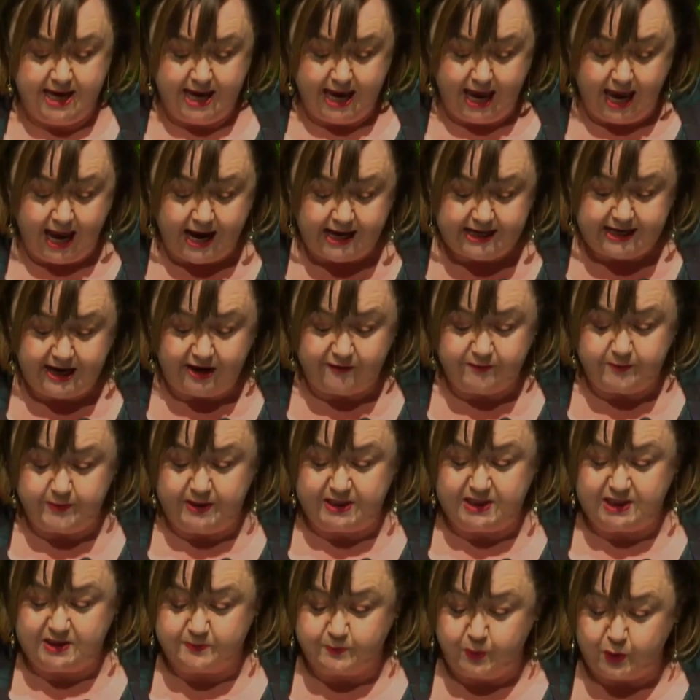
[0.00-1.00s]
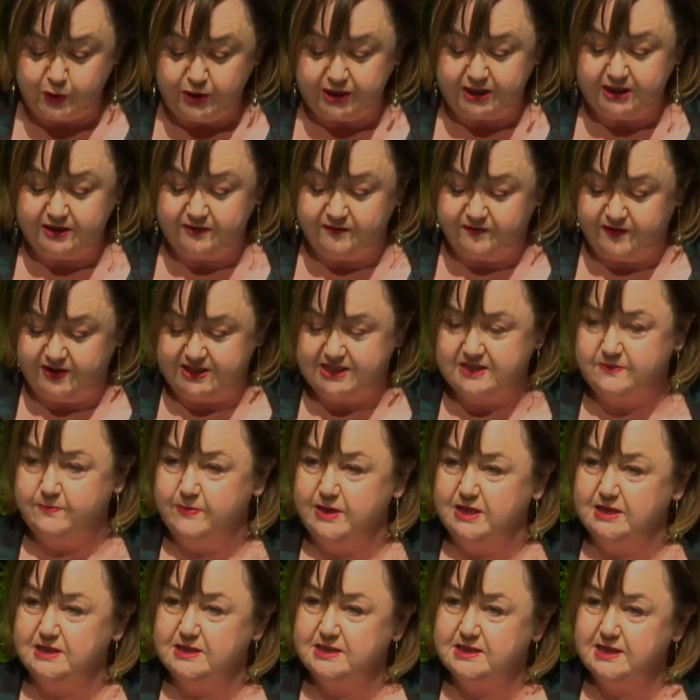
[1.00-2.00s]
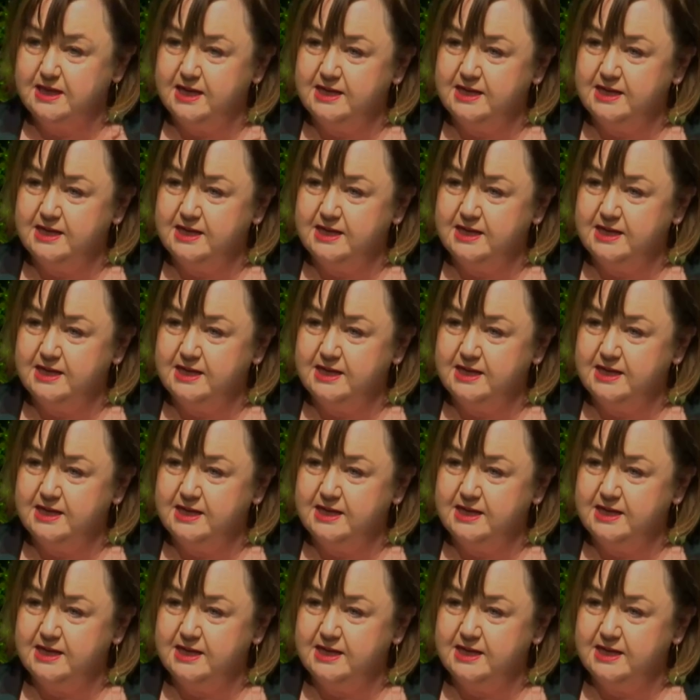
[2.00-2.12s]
our government is putting investment